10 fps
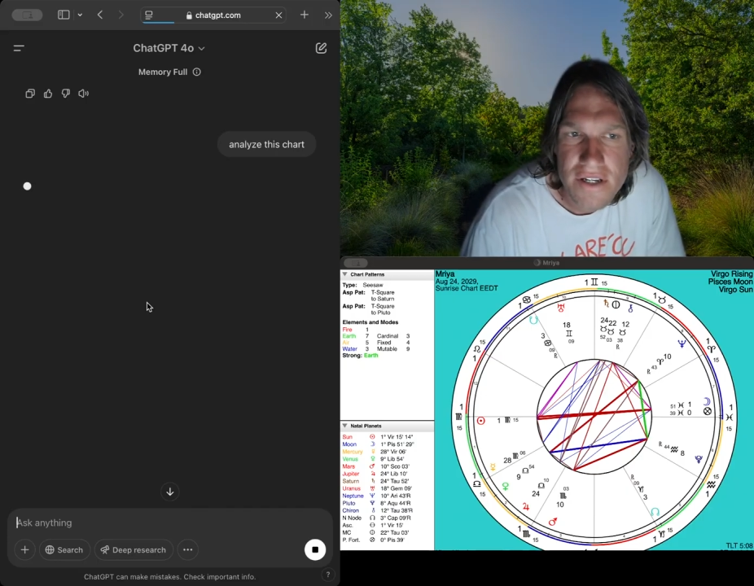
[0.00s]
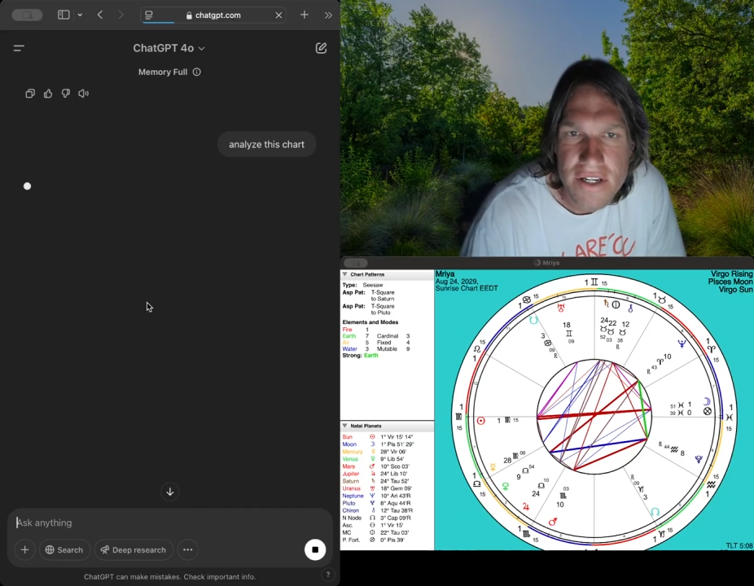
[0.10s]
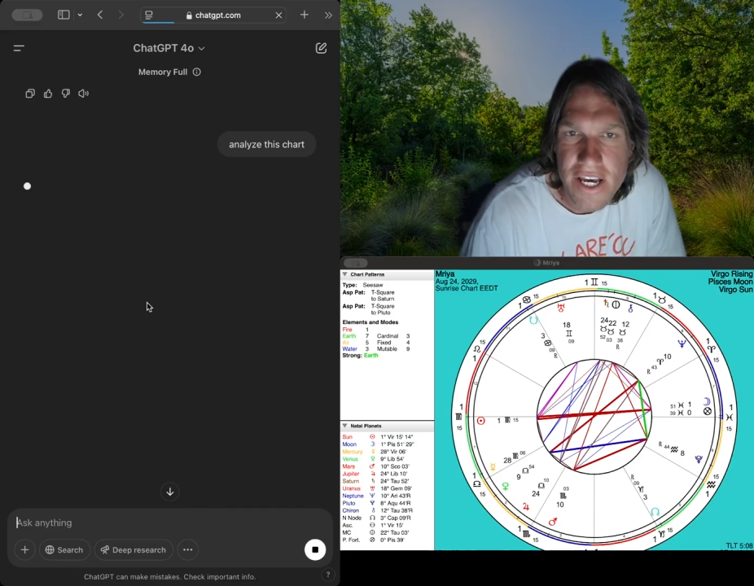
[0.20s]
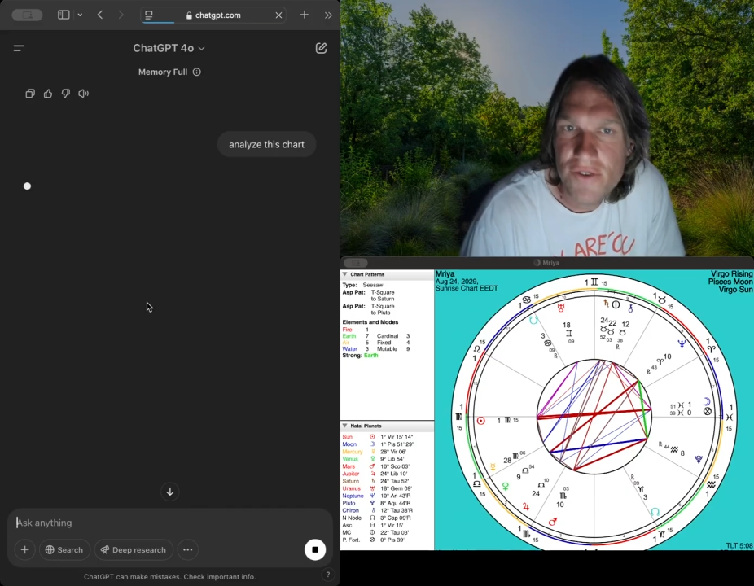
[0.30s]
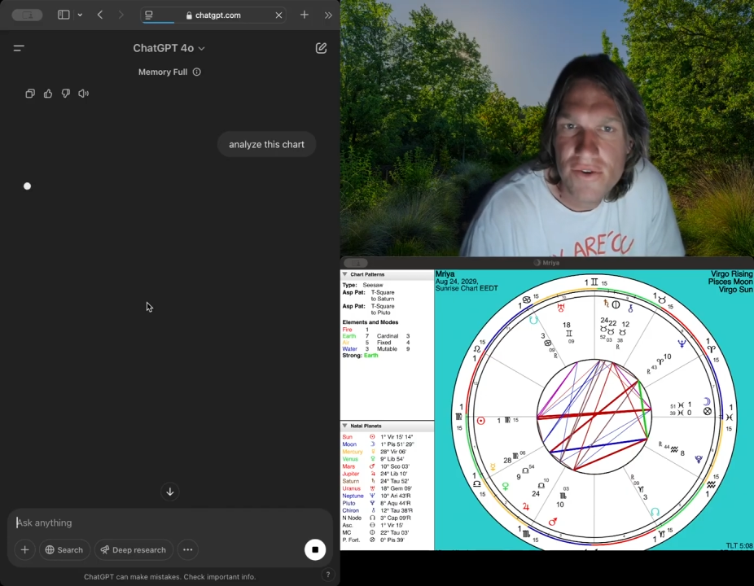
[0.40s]

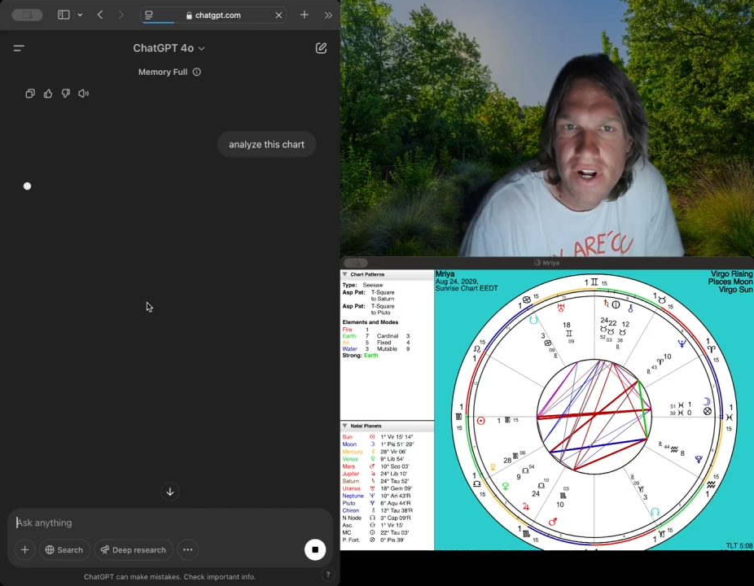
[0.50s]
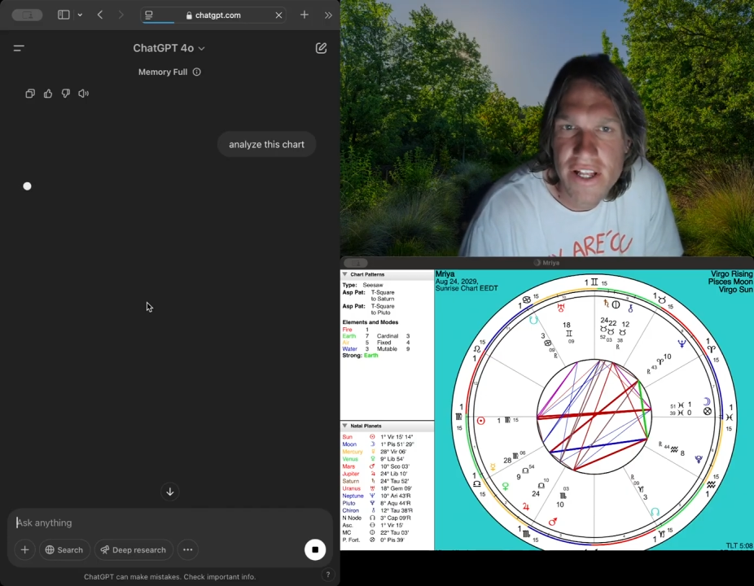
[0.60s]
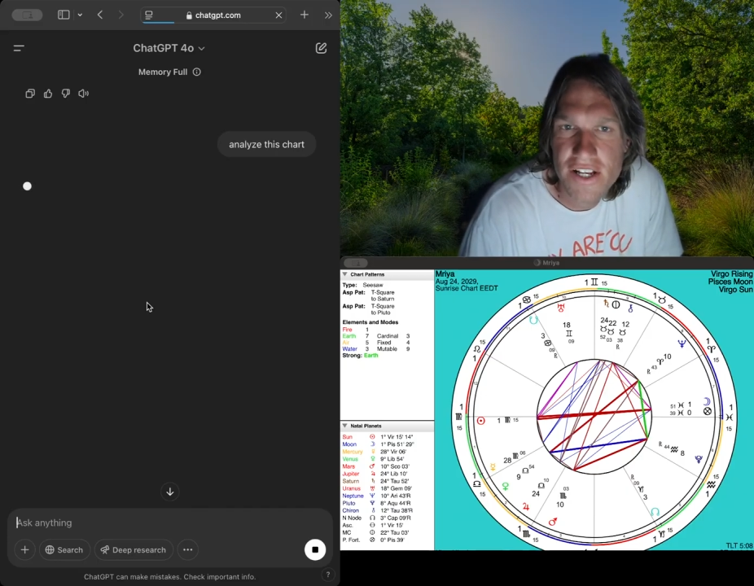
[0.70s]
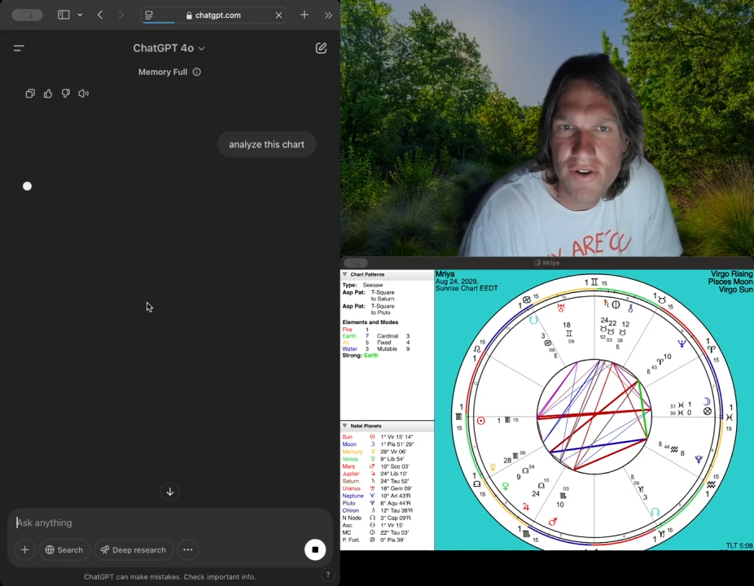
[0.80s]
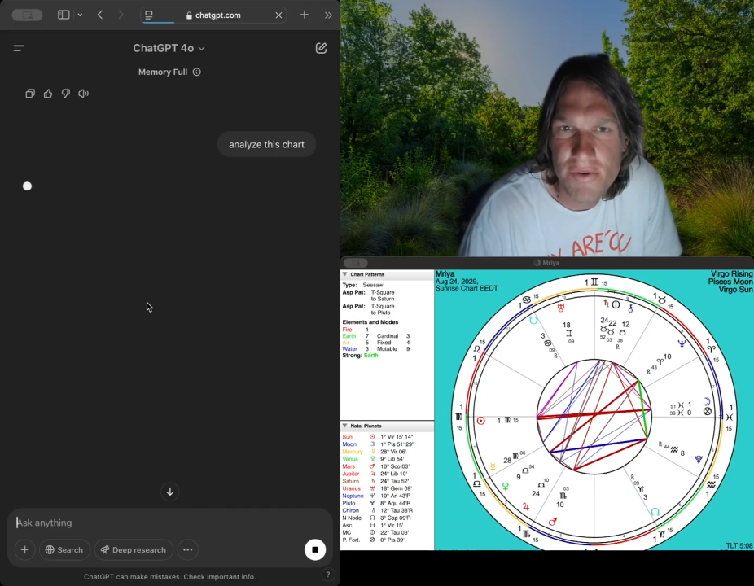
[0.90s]
It really
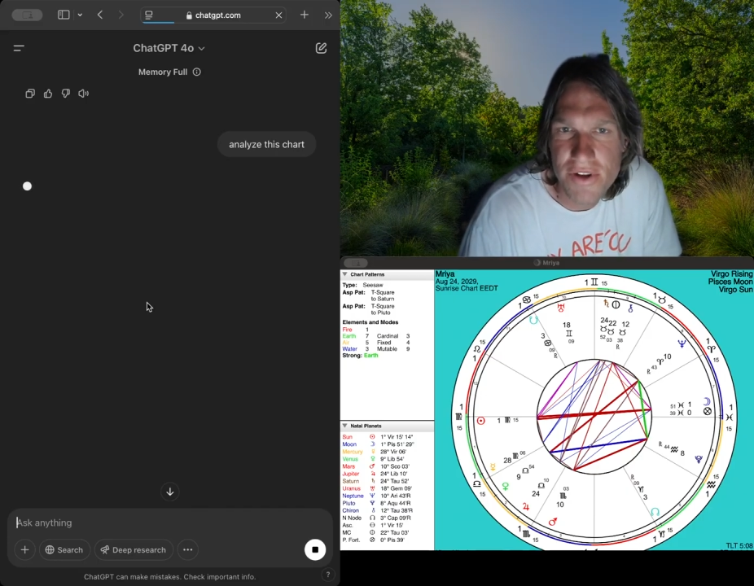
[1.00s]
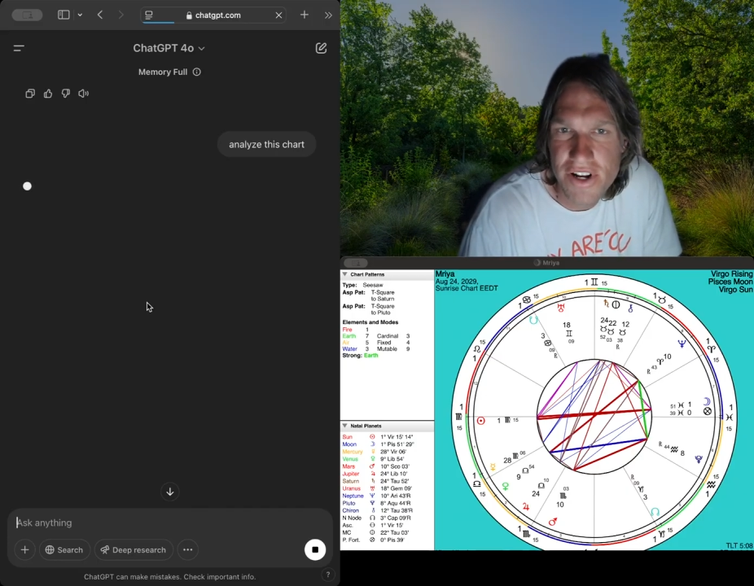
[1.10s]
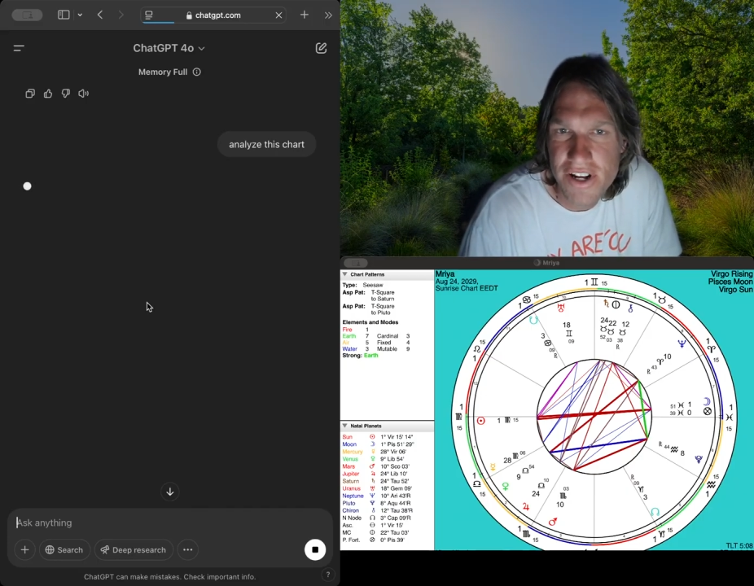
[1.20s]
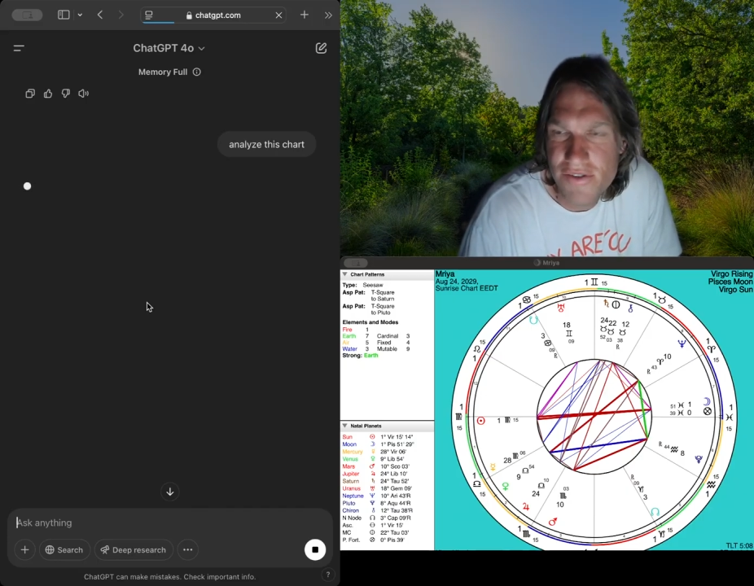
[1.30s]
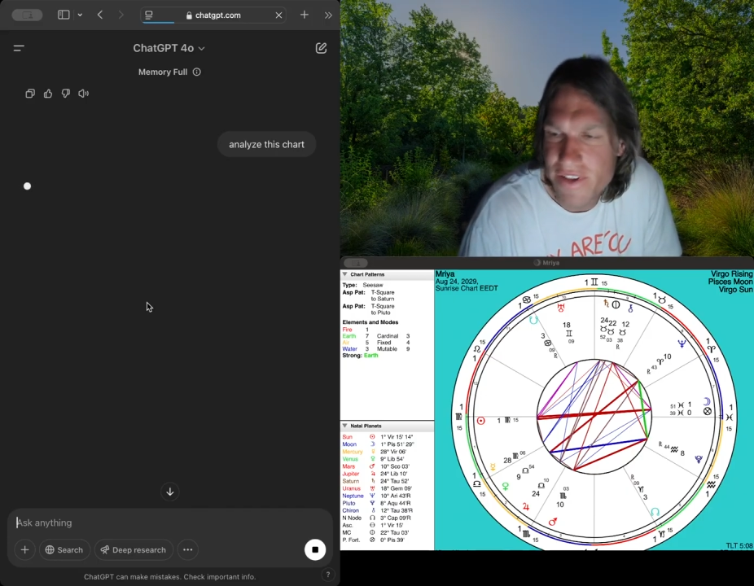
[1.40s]
doesn't want me to
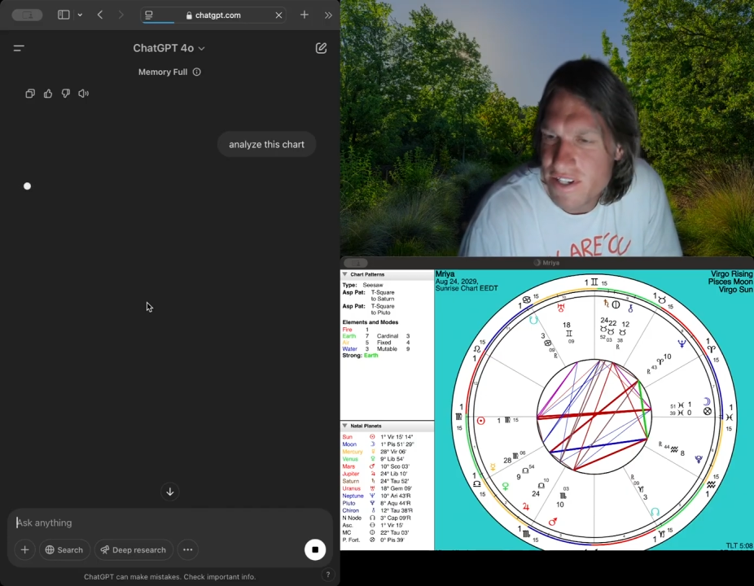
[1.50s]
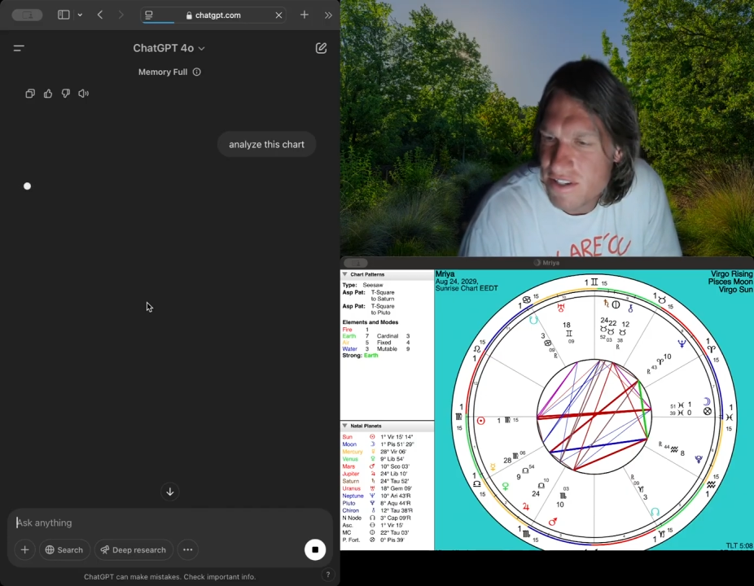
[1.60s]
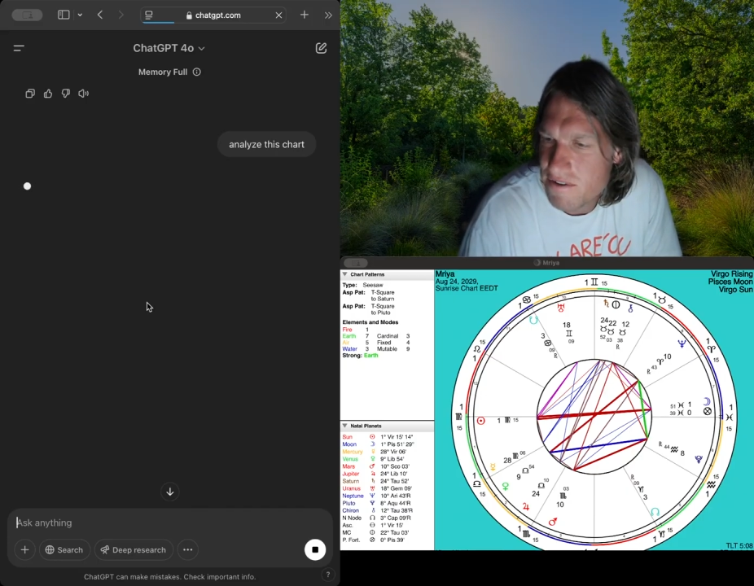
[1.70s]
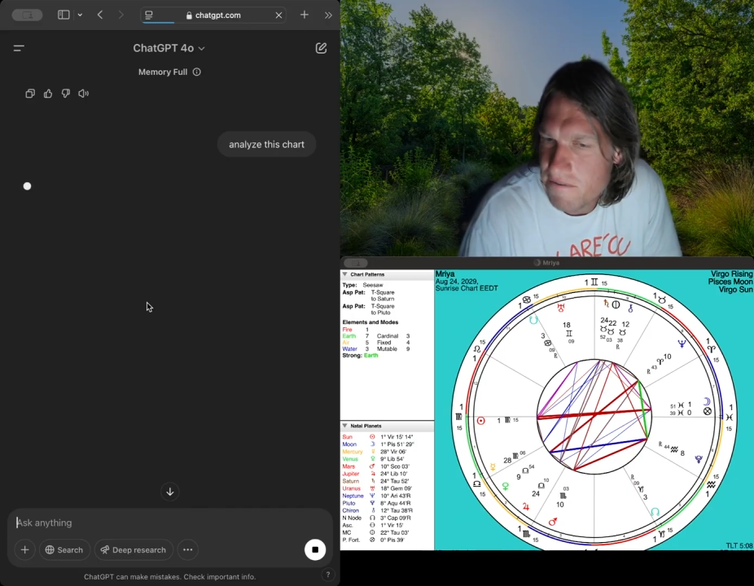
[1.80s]
do this.